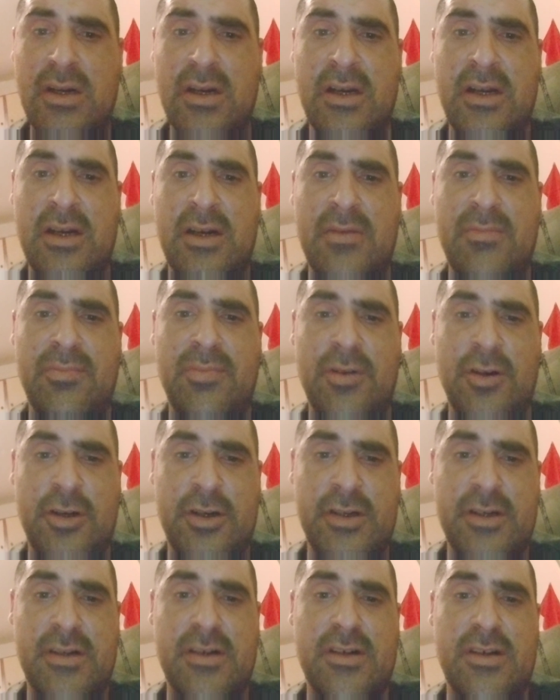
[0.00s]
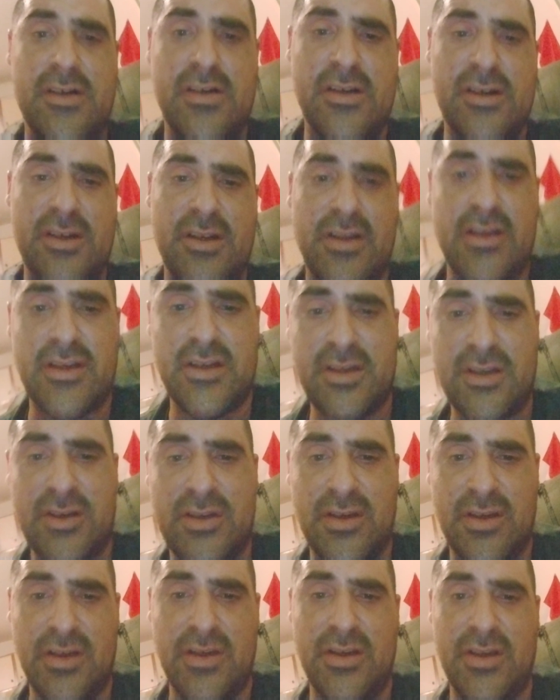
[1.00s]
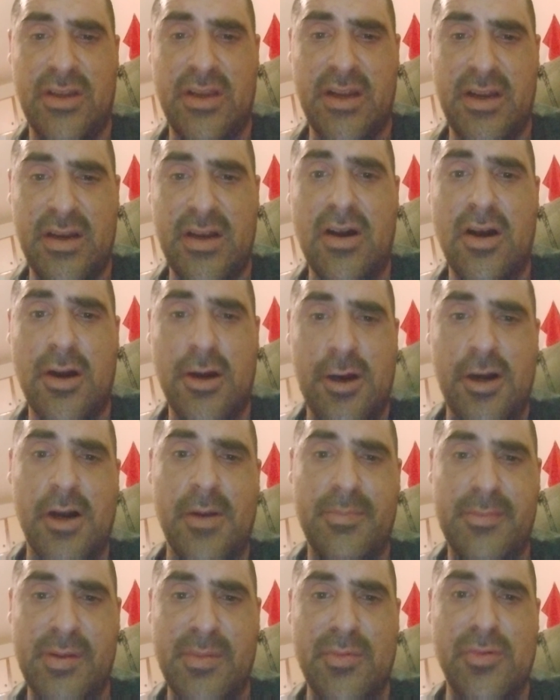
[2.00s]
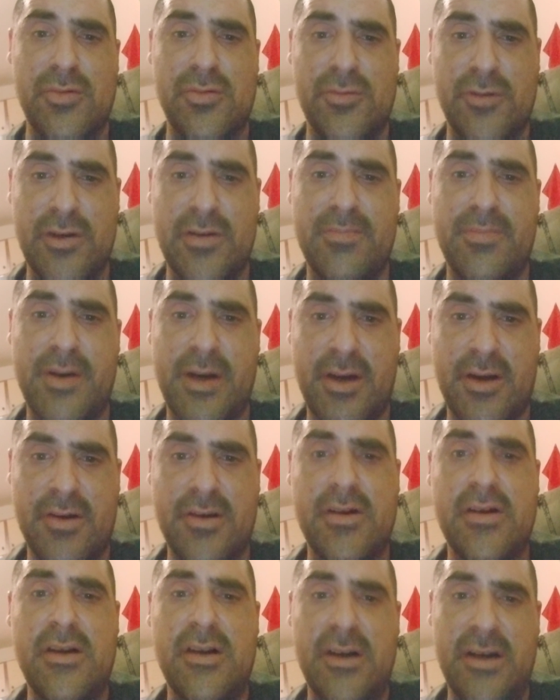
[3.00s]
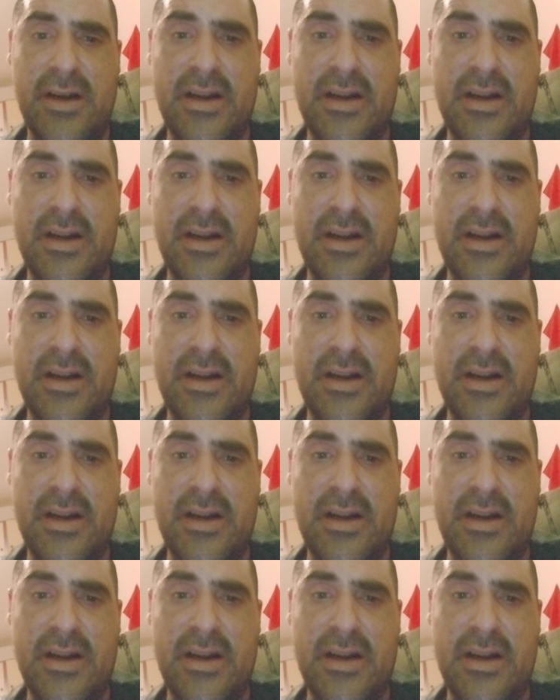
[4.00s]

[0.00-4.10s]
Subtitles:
but they are optimal when paired